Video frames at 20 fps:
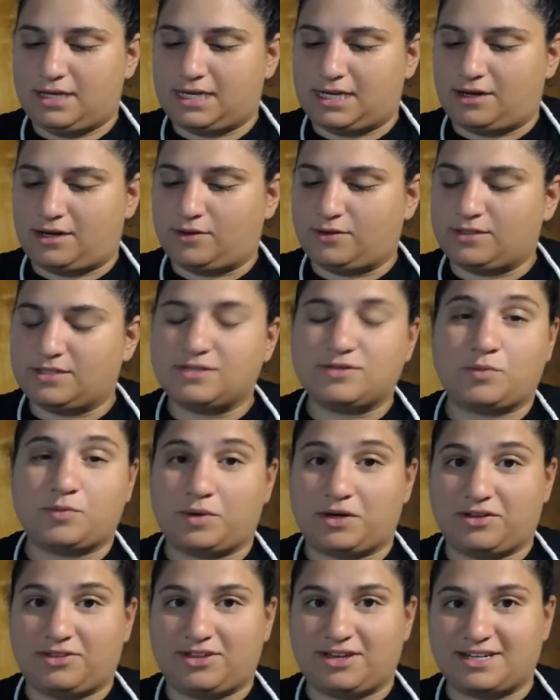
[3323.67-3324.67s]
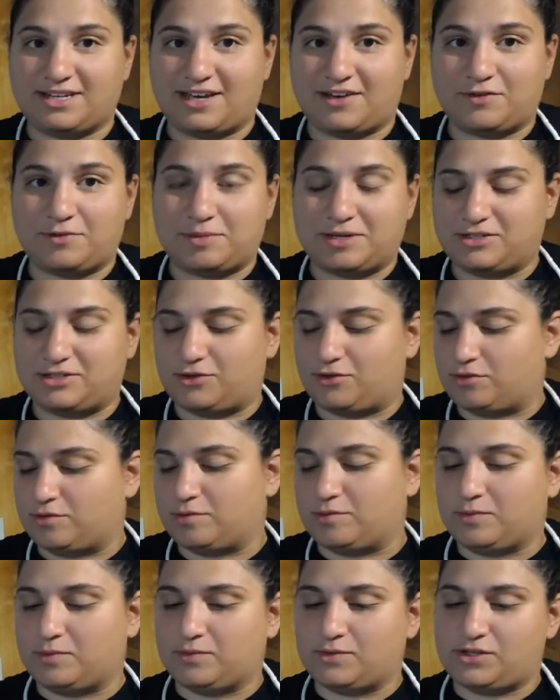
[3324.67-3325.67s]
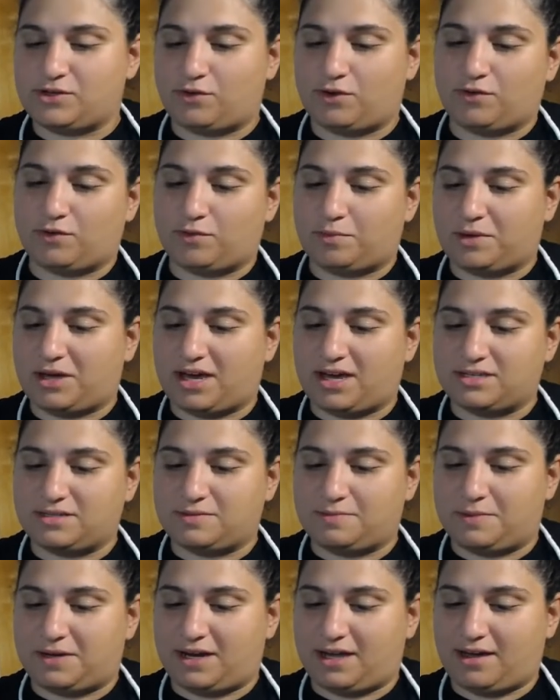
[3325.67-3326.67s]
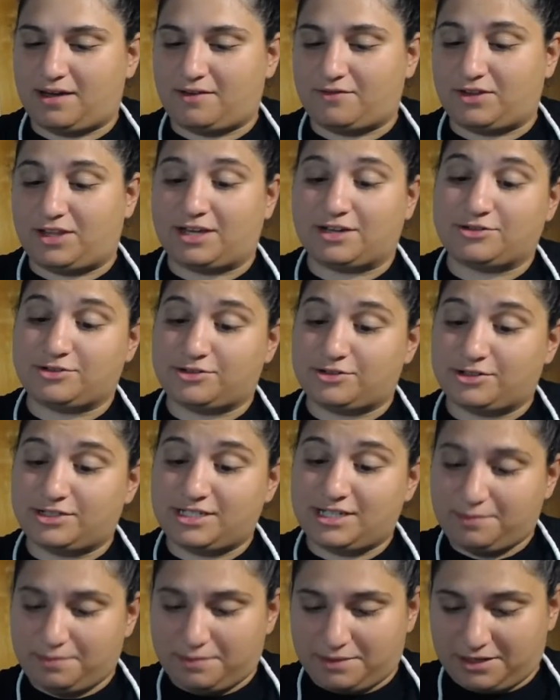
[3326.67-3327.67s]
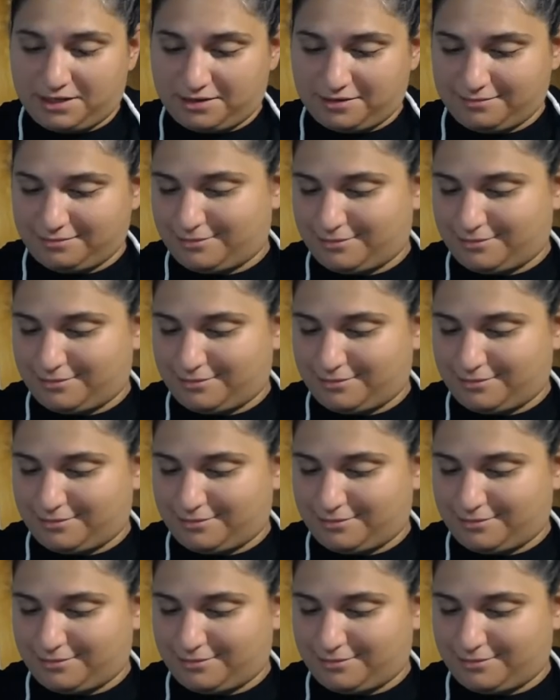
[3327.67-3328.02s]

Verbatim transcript: I know this is a weird thing to have in my sewing room, guys, but I have electrical tape in here.